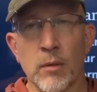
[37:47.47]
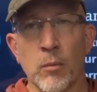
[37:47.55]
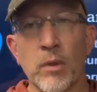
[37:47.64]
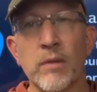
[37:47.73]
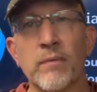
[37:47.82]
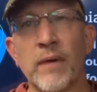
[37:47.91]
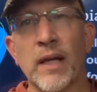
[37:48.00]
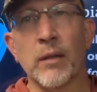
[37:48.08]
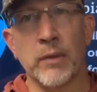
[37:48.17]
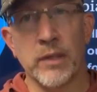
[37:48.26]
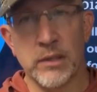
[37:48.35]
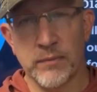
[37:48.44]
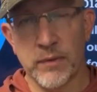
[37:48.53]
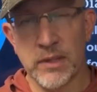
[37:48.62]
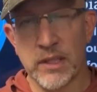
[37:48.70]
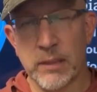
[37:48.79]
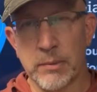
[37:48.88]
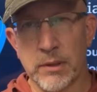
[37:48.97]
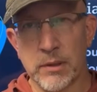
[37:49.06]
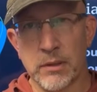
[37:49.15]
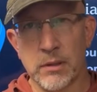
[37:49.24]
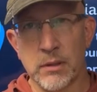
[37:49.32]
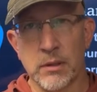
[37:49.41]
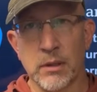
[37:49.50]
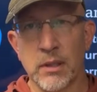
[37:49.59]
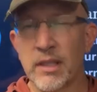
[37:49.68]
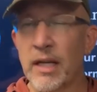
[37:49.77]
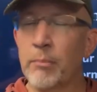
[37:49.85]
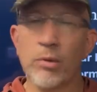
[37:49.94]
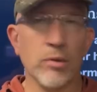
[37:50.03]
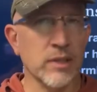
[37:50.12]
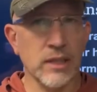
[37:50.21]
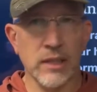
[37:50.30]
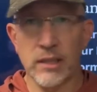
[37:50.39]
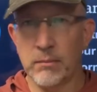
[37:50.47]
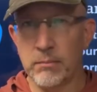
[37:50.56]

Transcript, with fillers: We follow in his footsteps, not precede him.